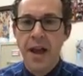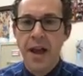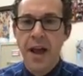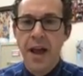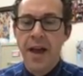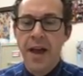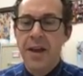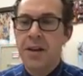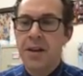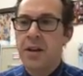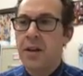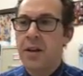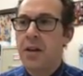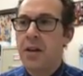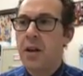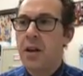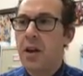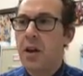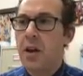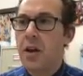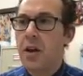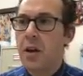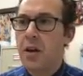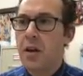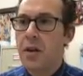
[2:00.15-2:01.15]
and
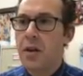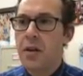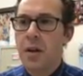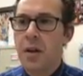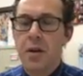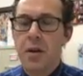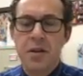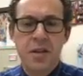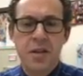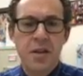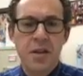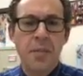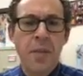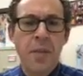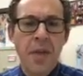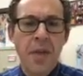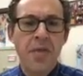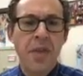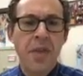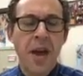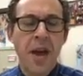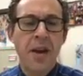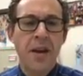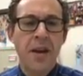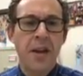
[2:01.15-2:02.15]

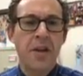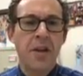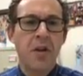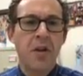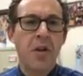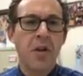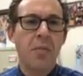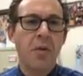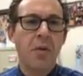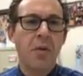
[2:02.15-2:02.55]
cement that in your